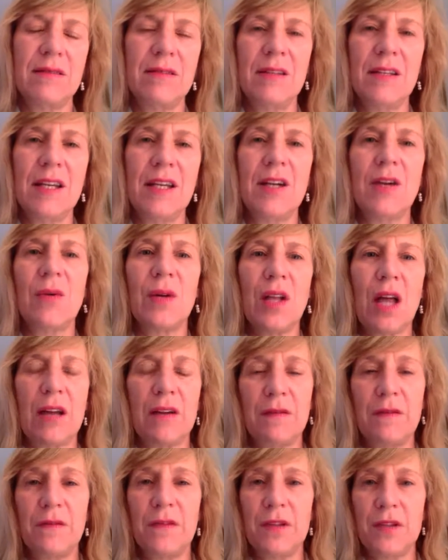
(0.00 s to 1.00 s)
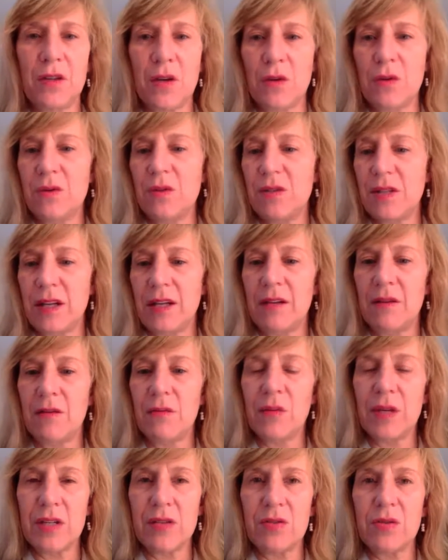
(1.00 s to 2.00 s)
a lot of footnotes and
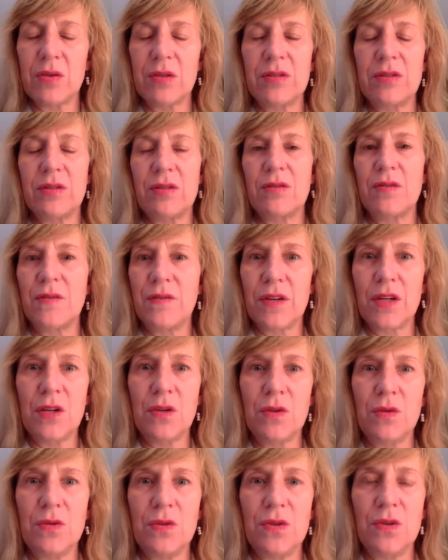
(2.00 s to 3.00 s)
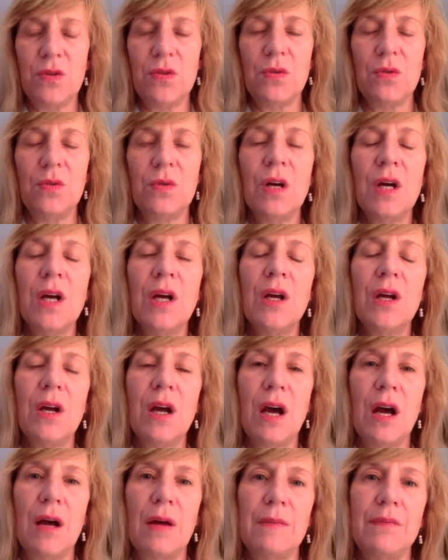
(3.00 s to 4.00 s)
resources for you to
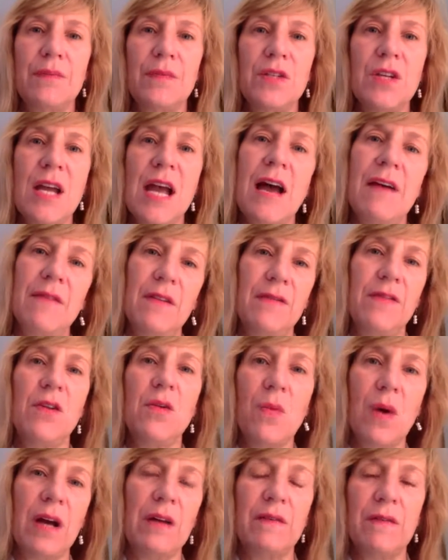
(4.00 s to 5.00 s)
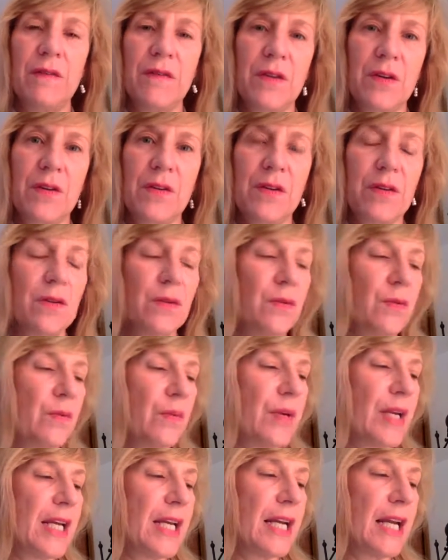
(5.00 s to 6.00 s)
have if you want further
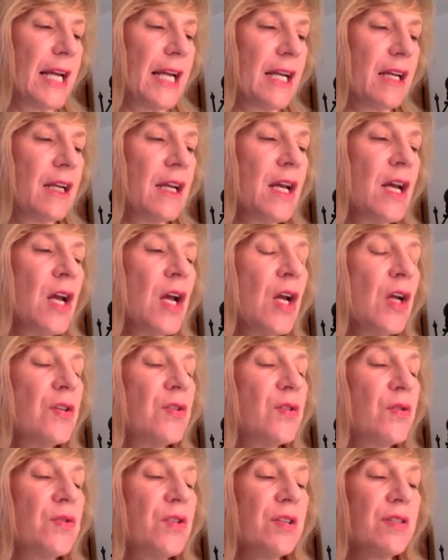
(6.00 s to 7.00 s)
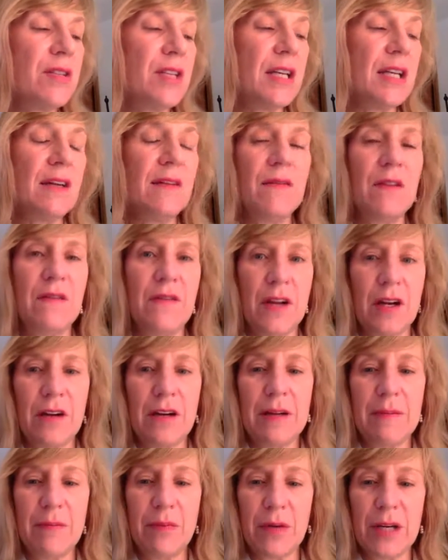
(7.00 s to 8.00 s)
reading. So just to give a
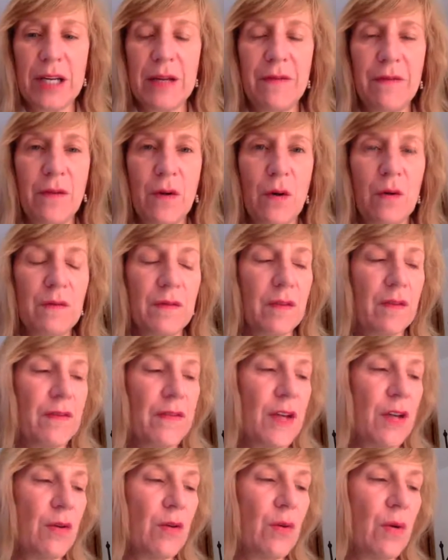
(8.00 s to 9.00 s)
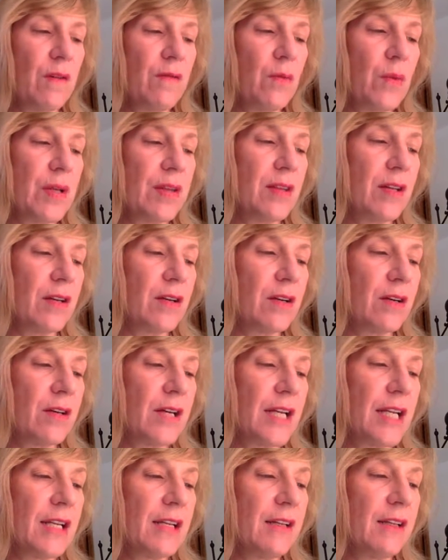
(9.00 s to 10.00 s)
very brief overview of what the
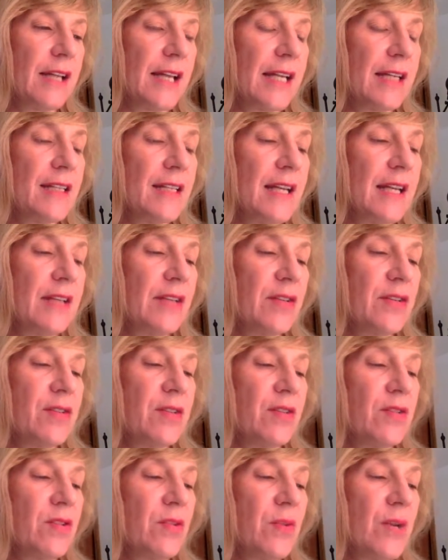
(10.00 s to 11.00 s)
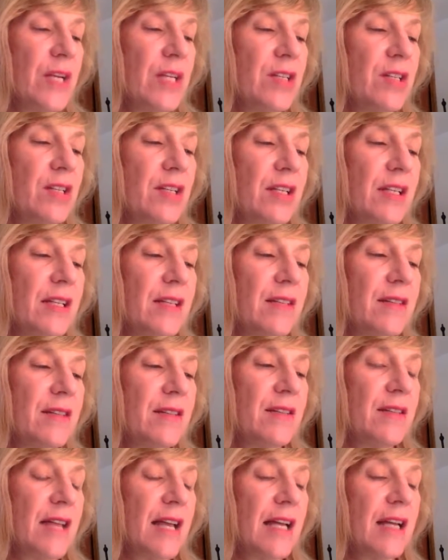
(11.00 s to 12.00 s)
current land tenure situation
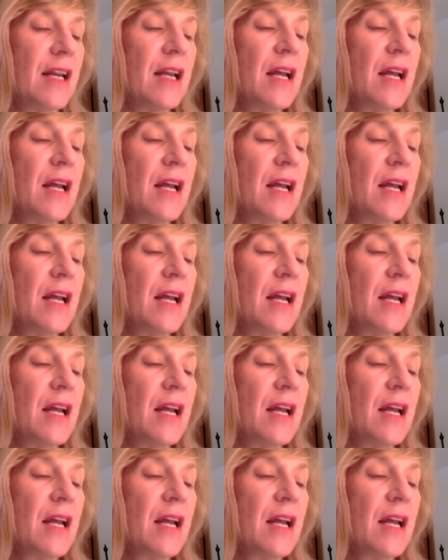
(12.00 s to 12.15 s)
is that